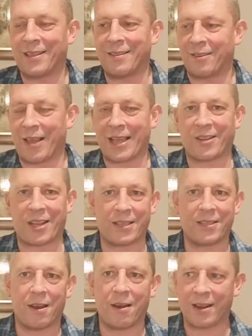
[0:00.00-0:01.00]
electric
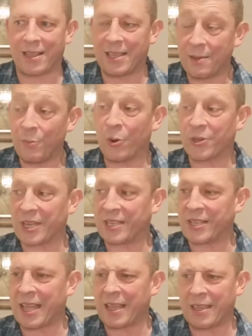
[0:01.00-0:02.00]
guitar and keyboards,
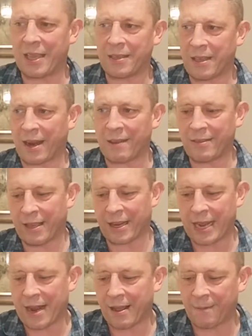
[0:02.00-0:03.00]
you're
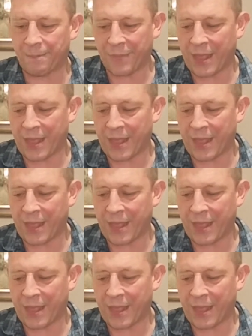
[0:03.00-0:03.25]
kind of